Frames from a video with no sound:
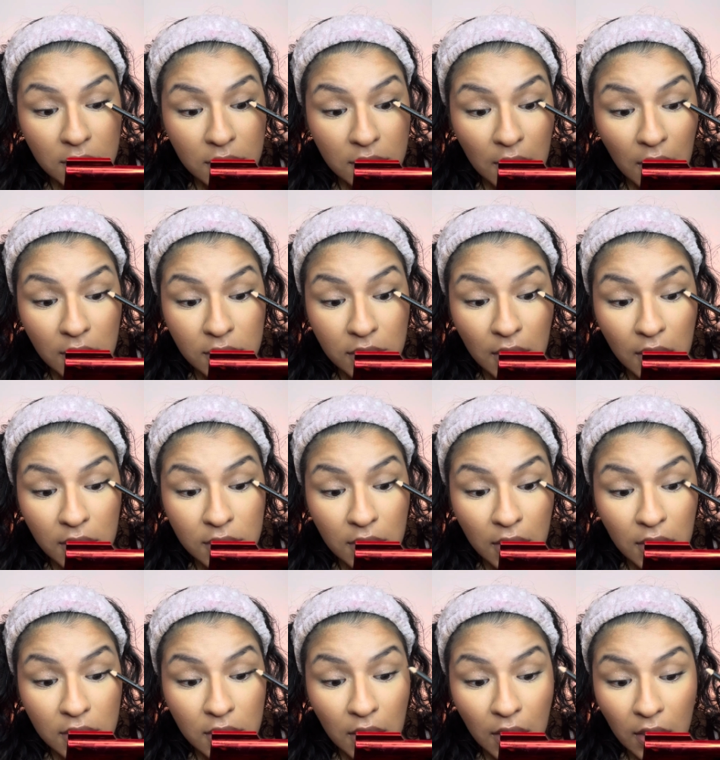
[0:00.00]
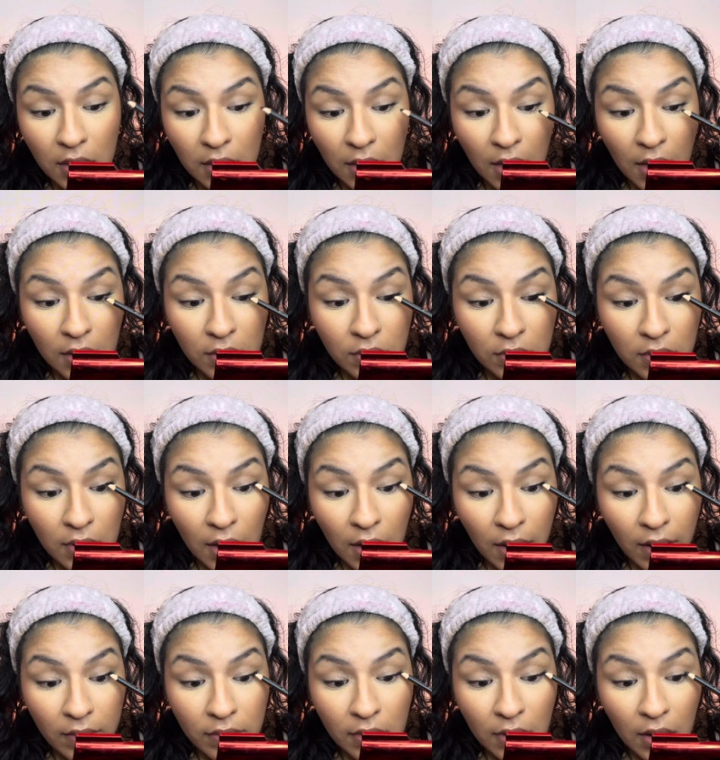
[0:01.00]
9 times out of 10, I do not
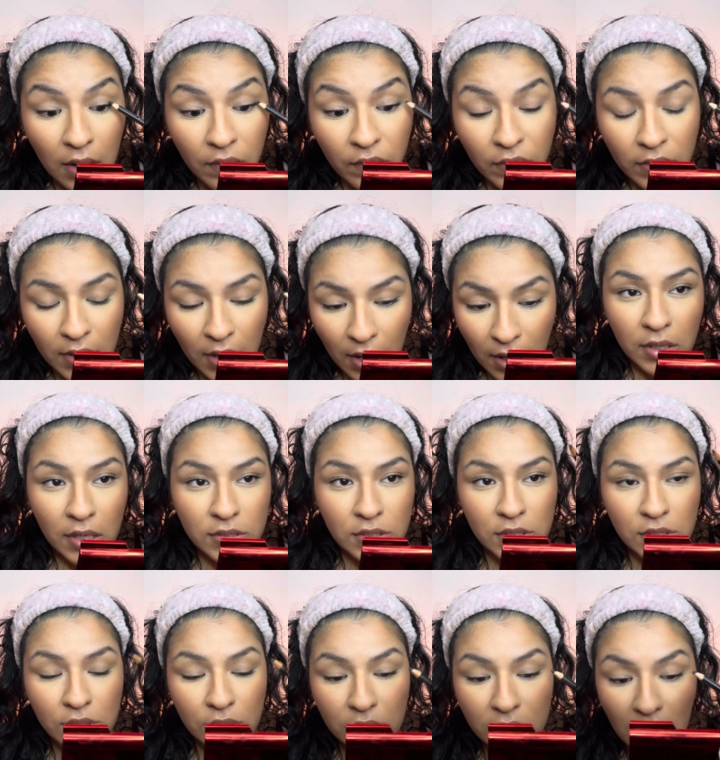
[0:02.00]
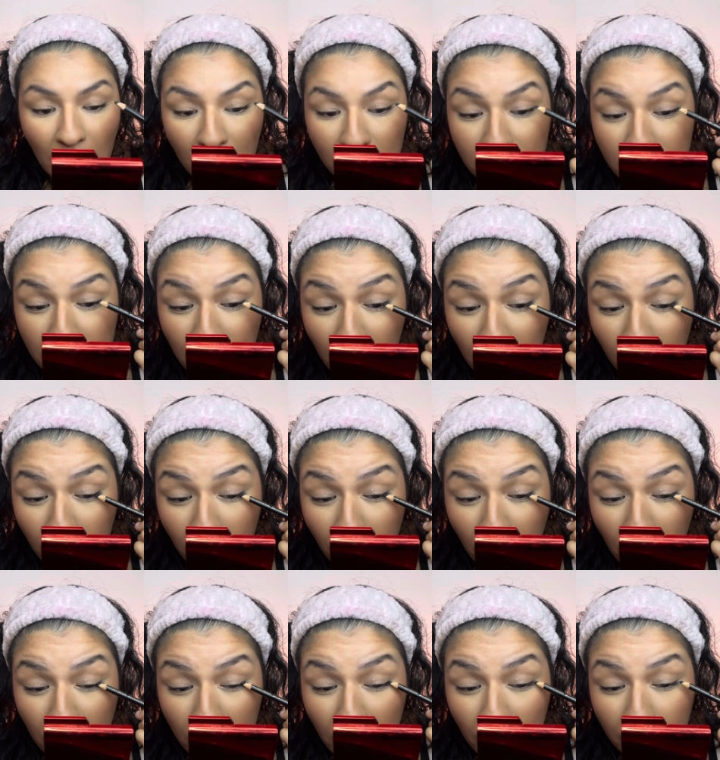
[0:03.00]
have time for that. I'll just use that same
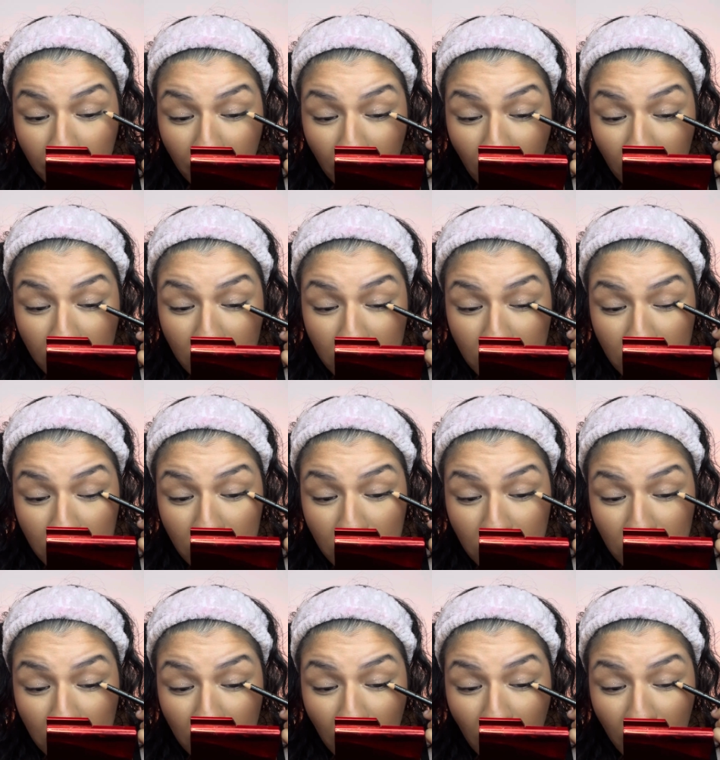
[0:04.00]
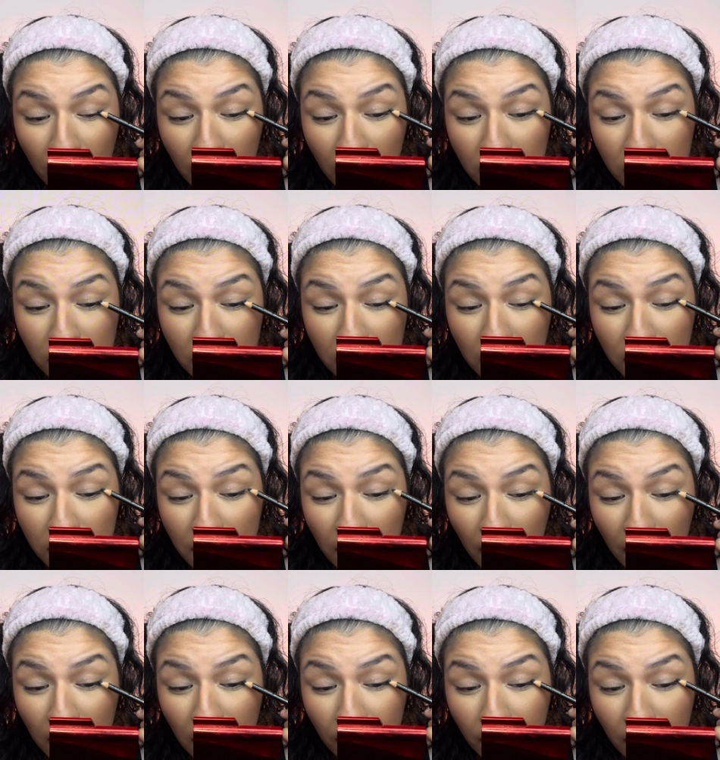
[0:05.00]
one and probably just drag it just a
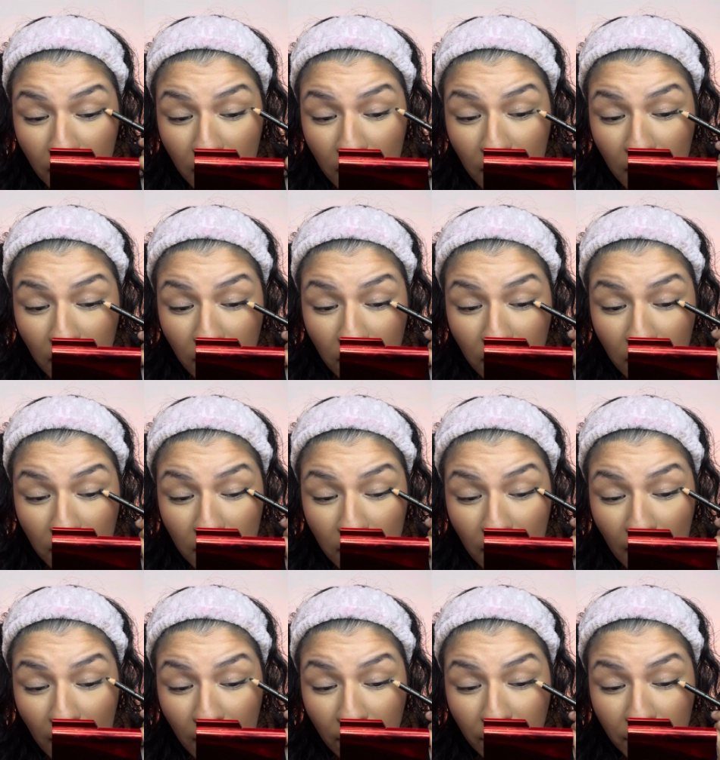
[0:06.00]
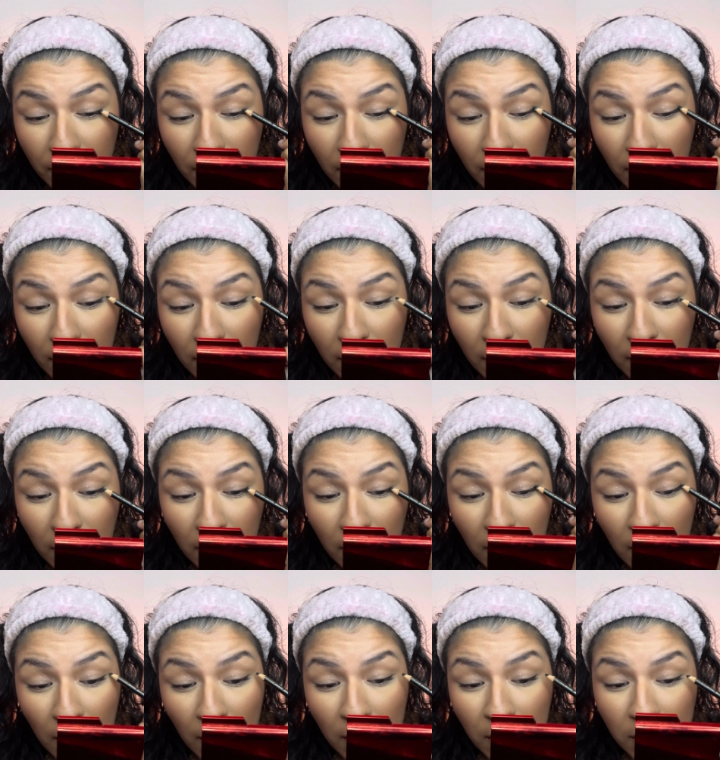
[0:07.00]
tiny bit here in the outer,
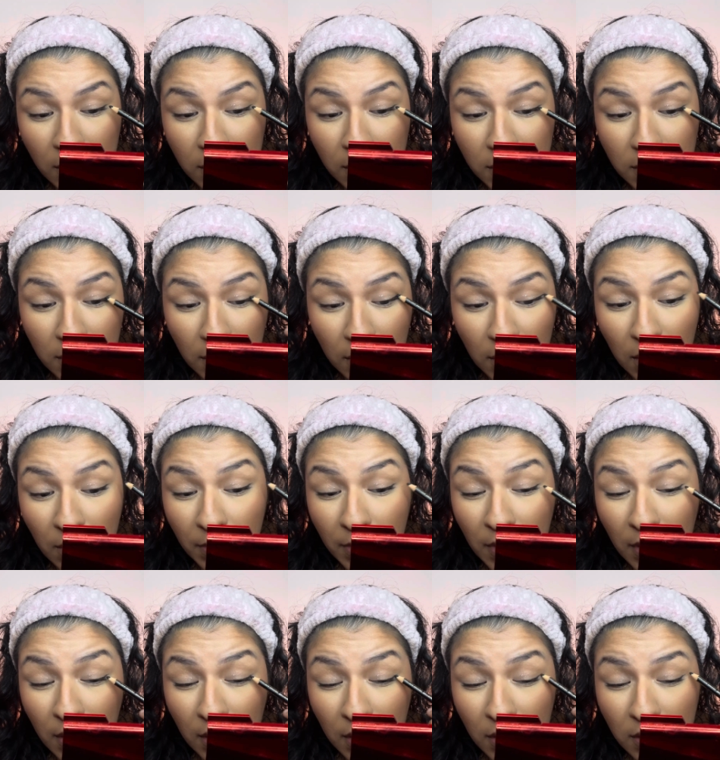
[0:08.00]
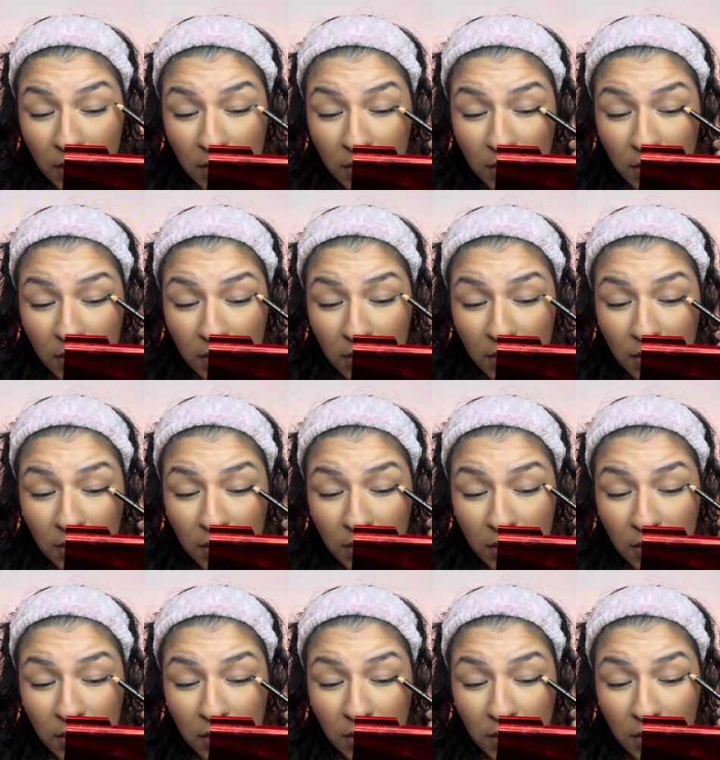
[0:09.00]
just a little bit,
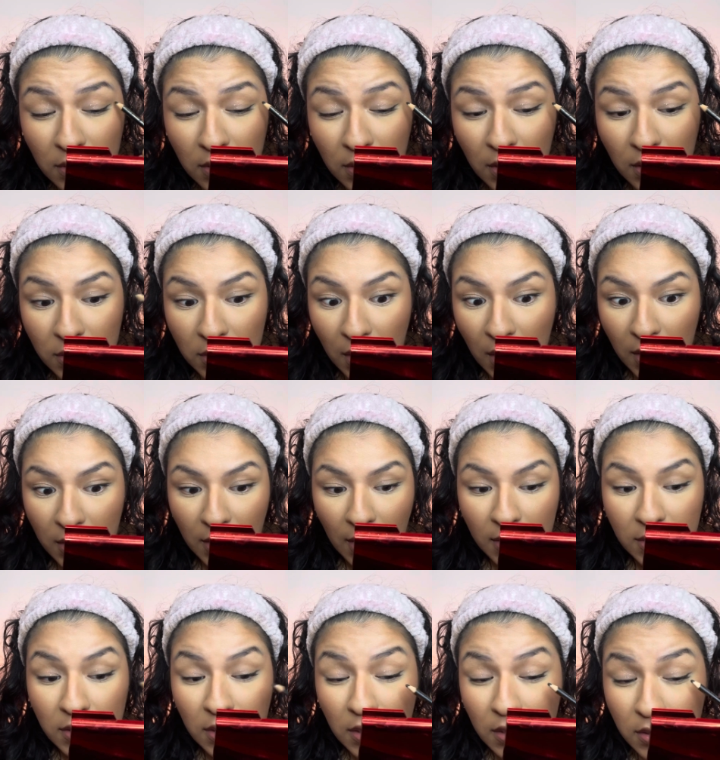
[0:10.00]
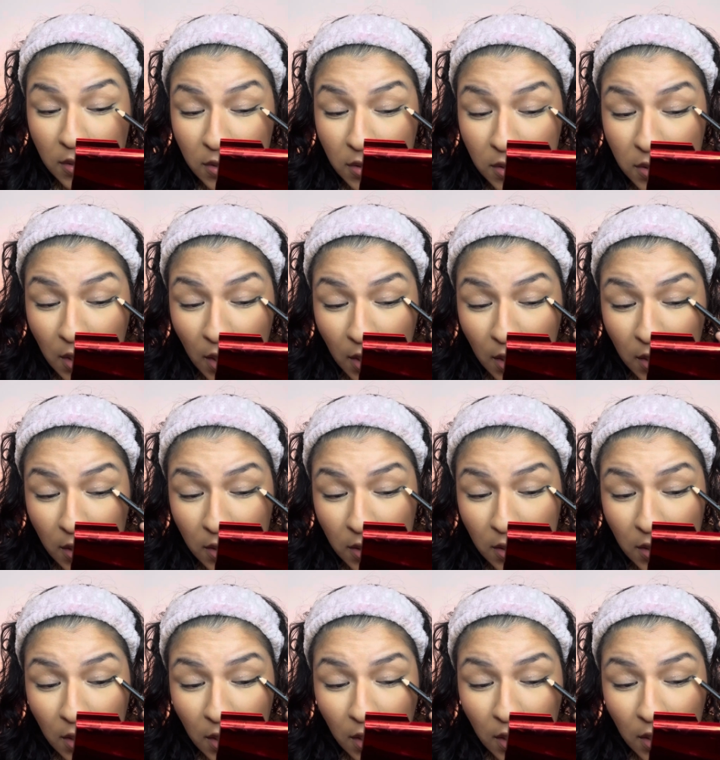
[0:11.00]
and that's it, just like
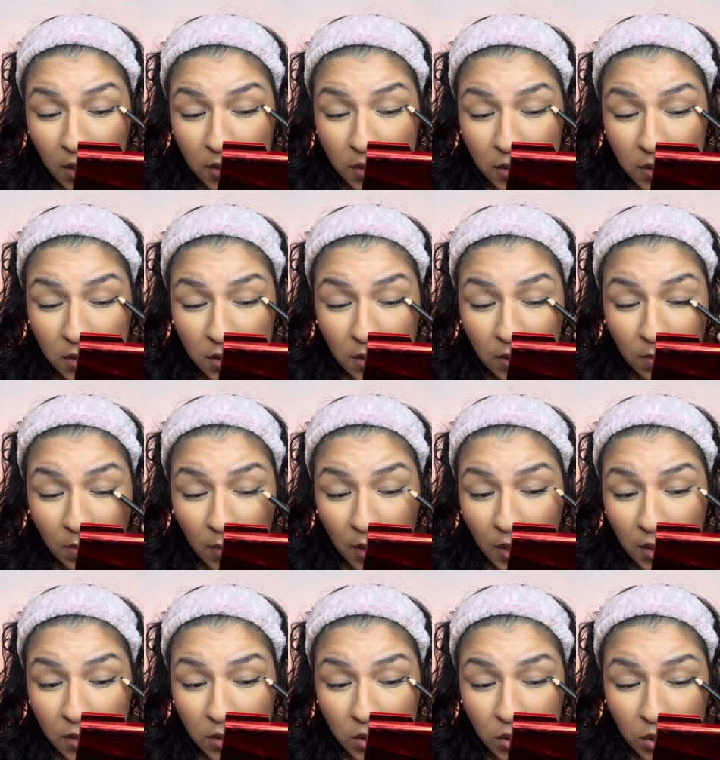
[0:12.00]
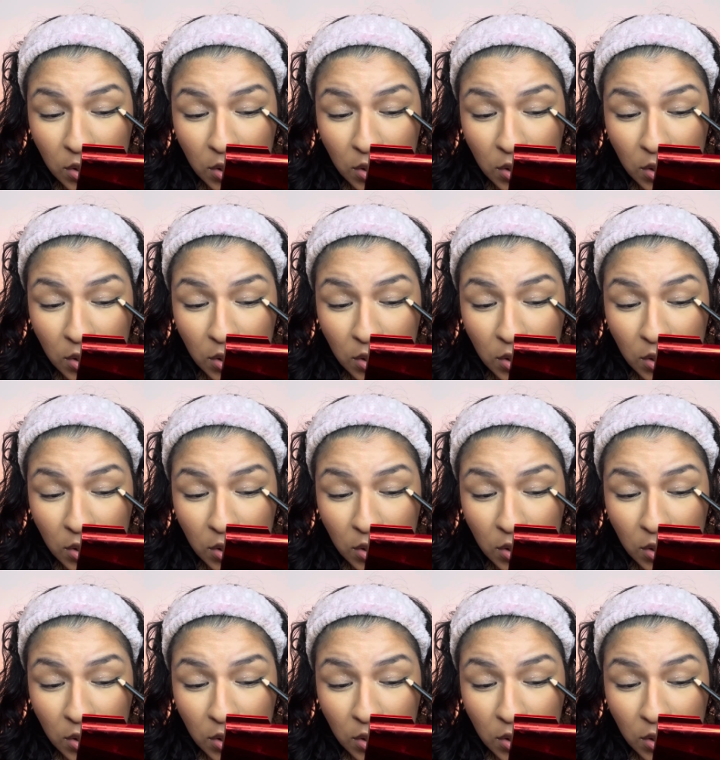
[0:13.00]
a smidge.